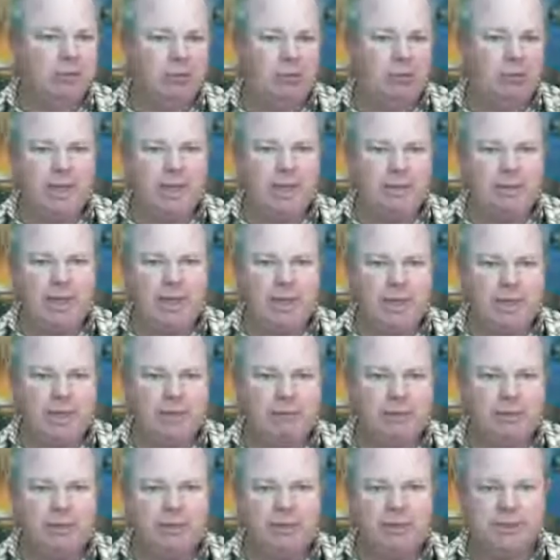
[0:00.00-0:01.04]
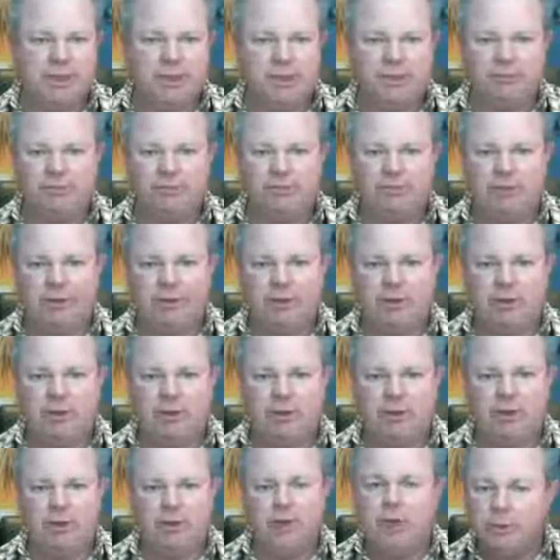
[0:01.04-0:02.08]
in one day with the sales
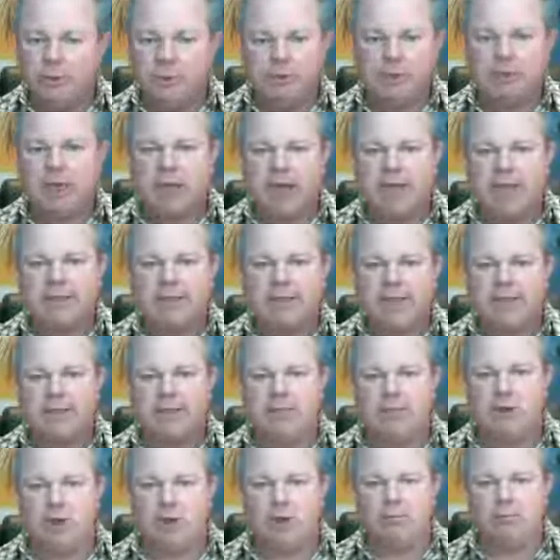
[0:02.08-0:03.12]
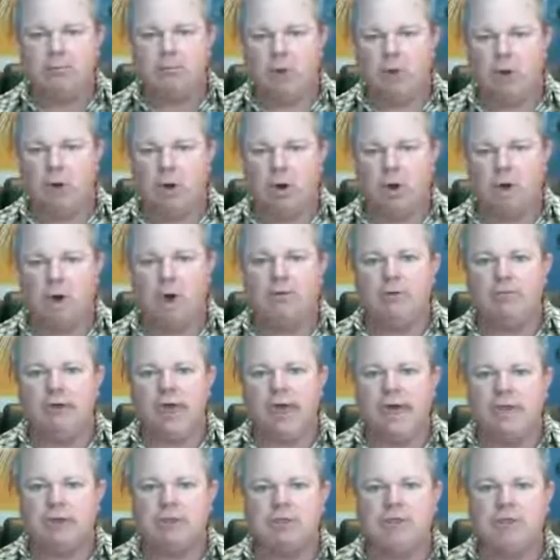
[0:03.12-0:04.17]
video. You guys like to learn more of
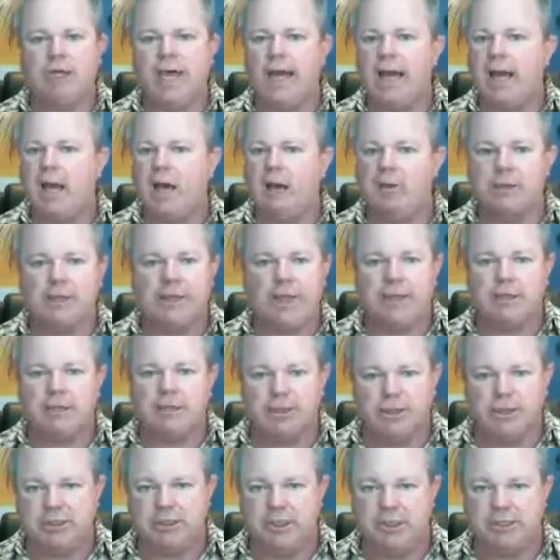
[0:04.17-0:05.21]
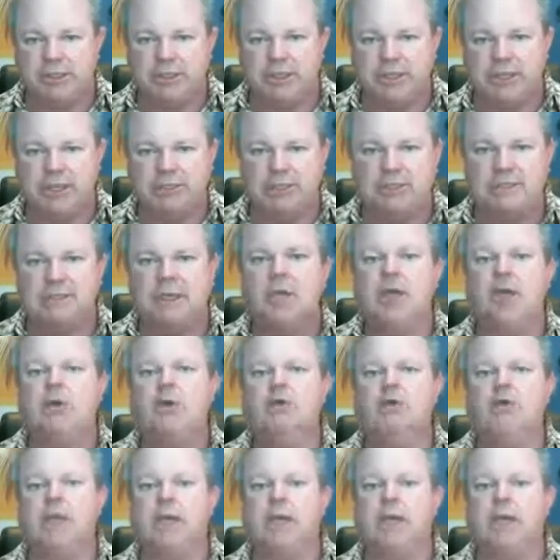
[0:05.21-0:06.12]
actually how he actually did this? Would you